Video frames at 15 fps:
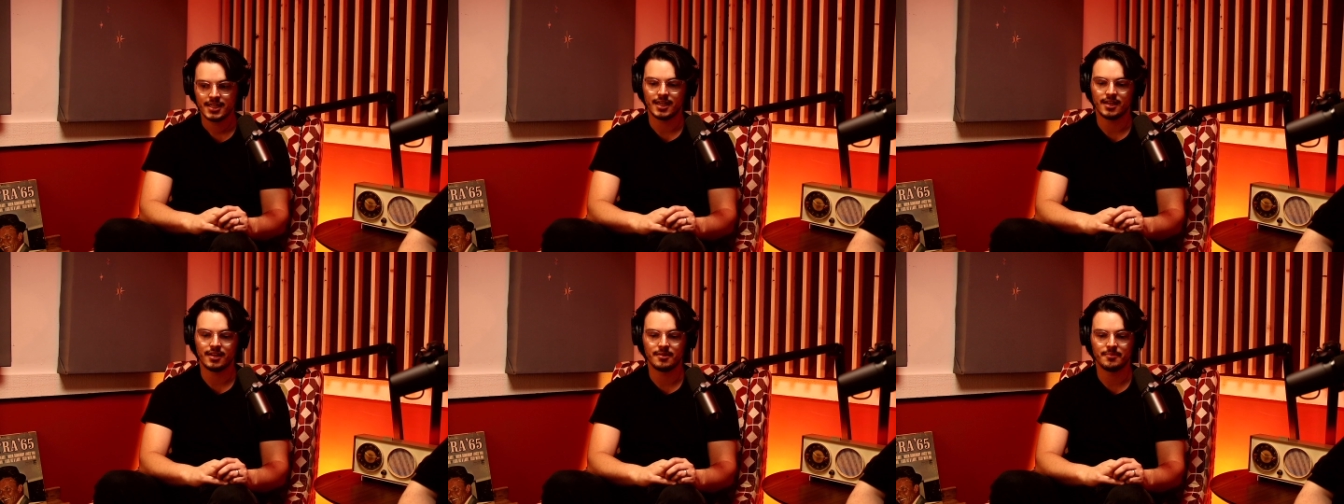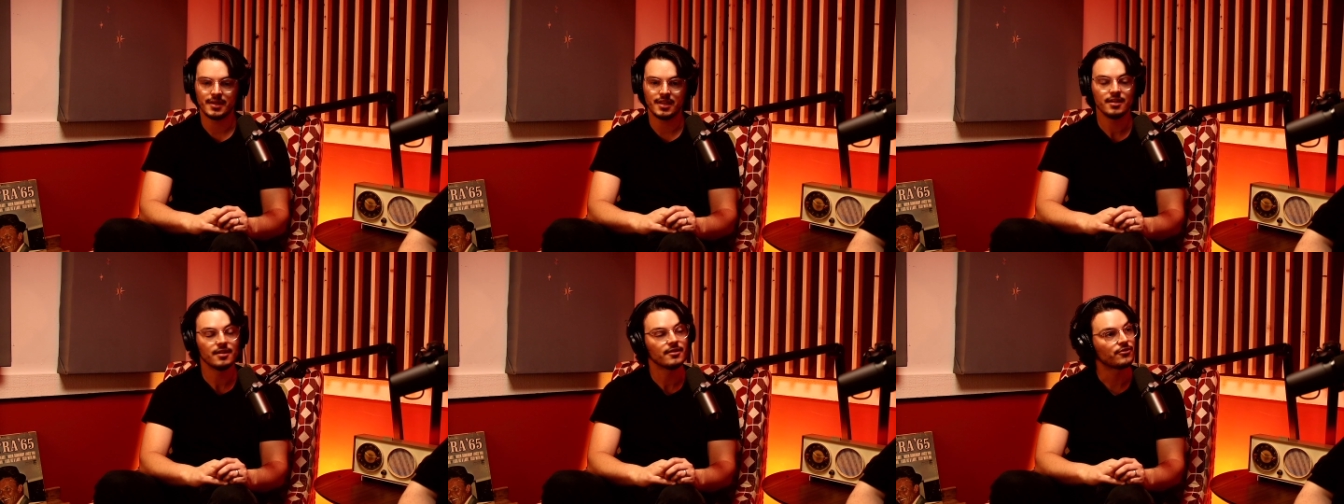
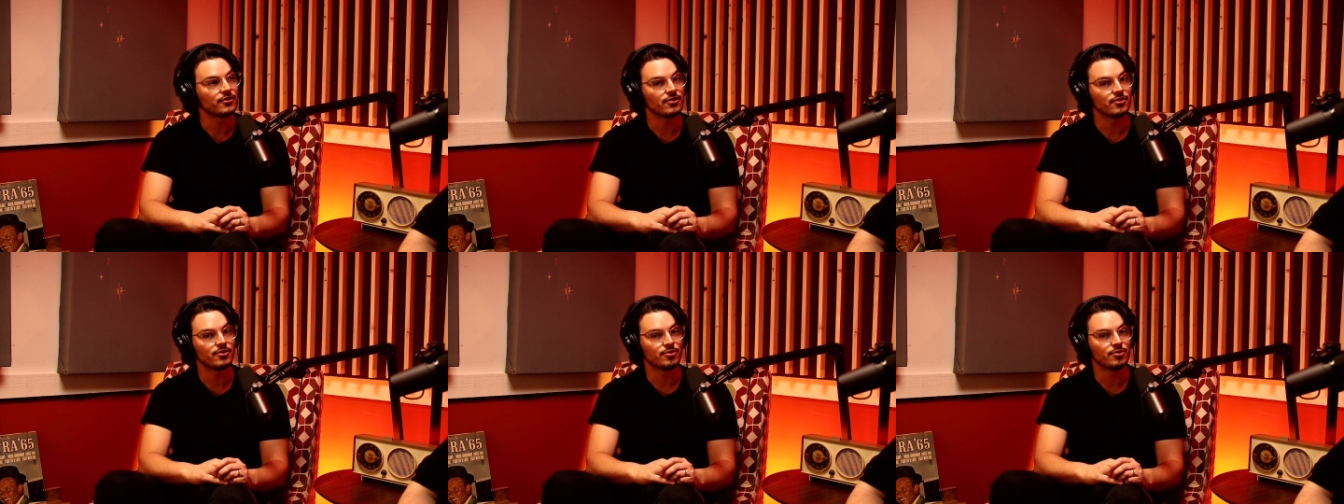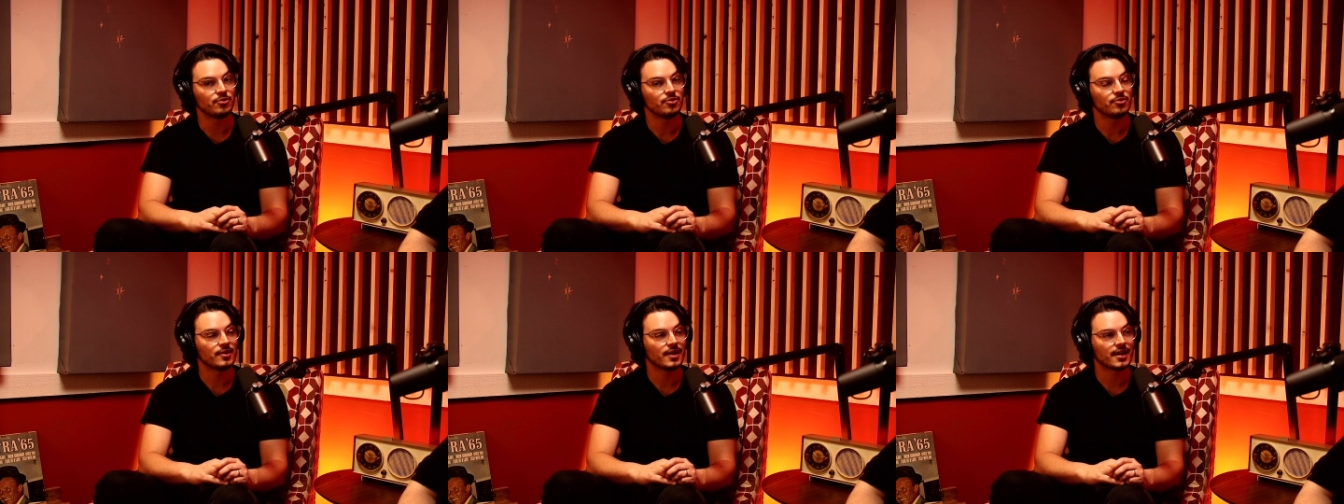if
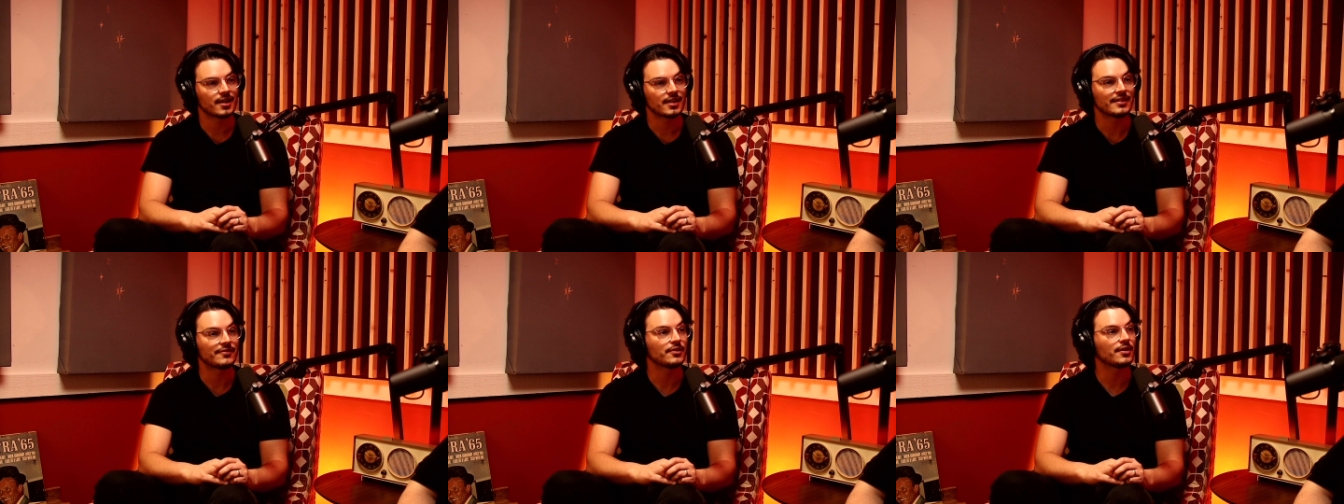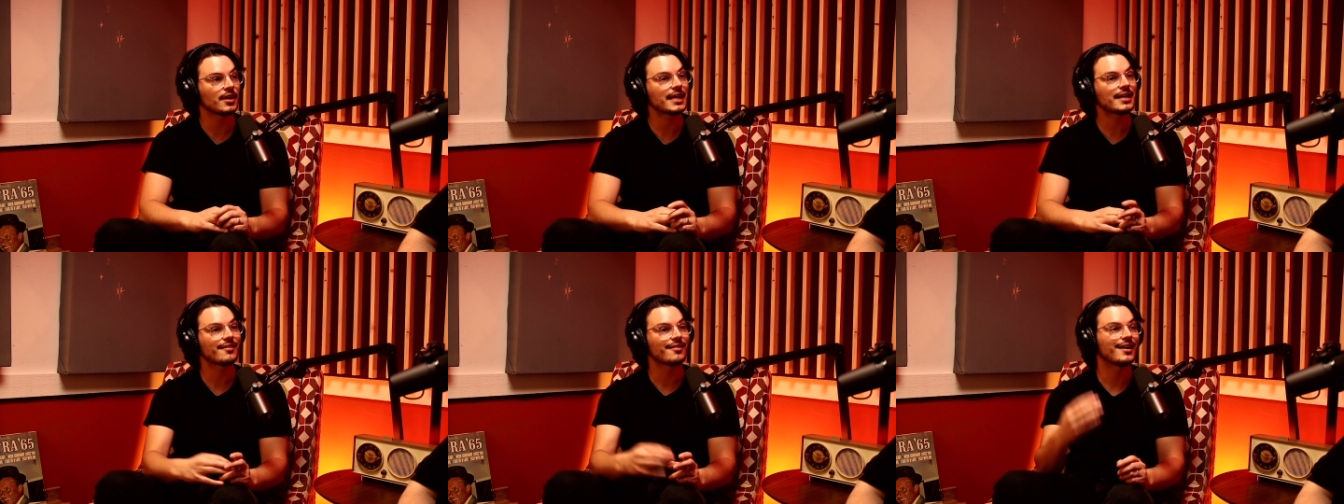you
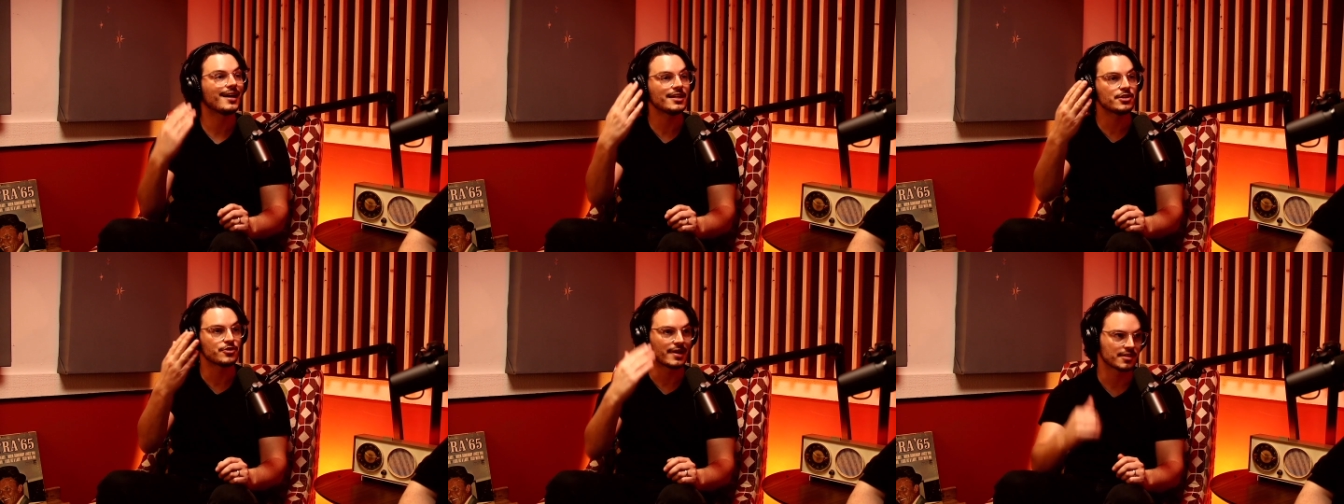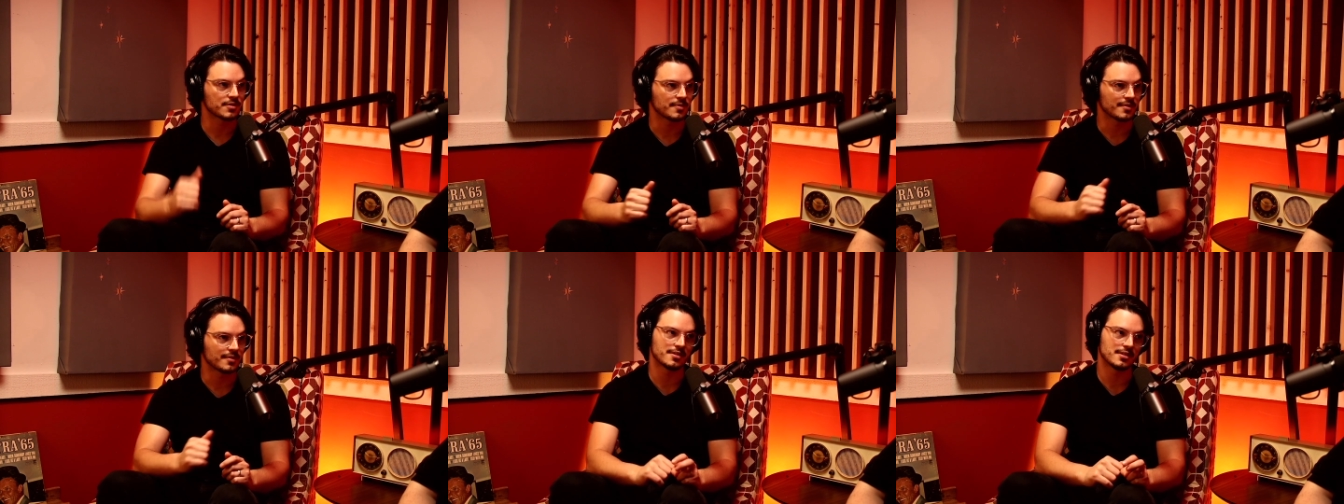liked the Hydrax,
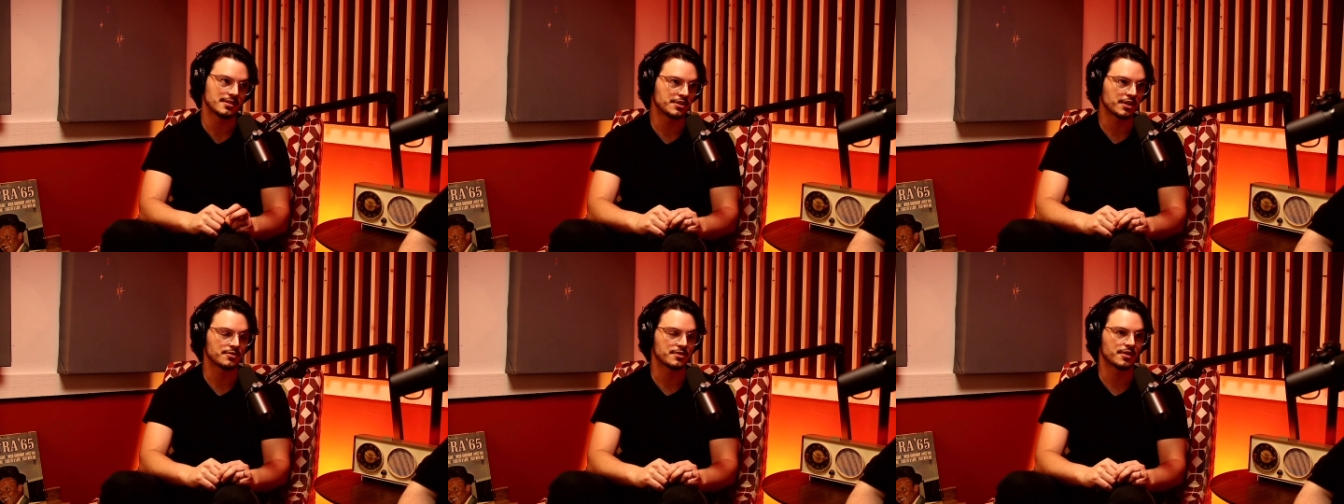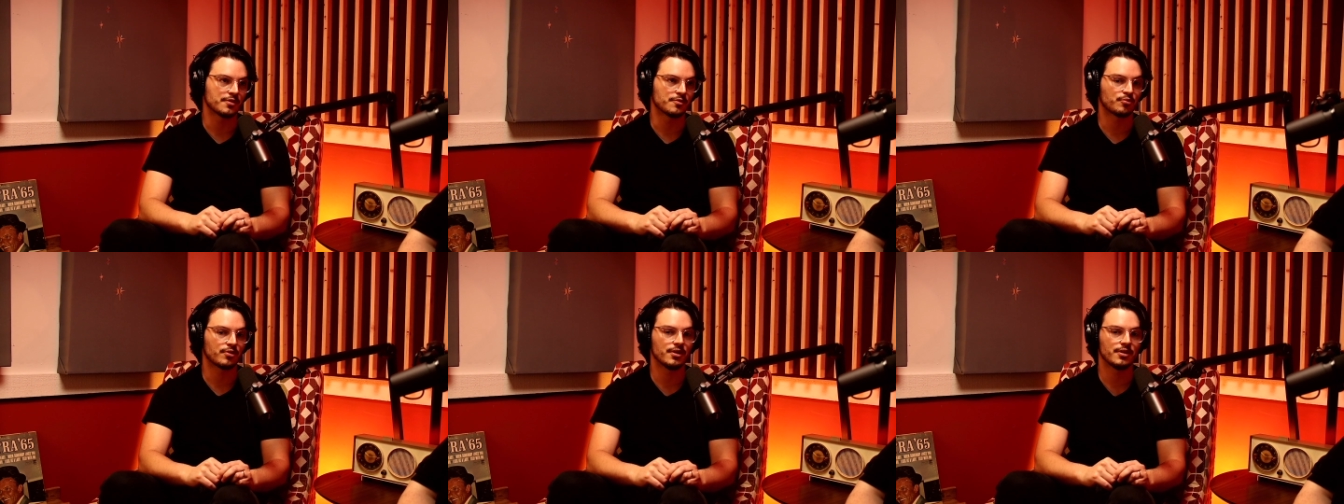which is the Gel
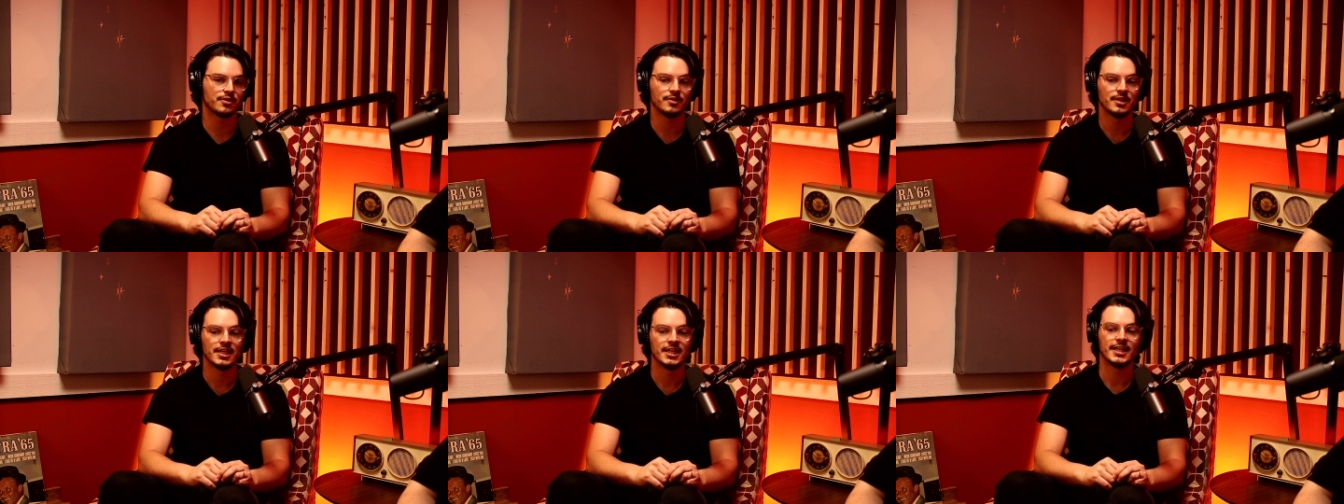Zone Pro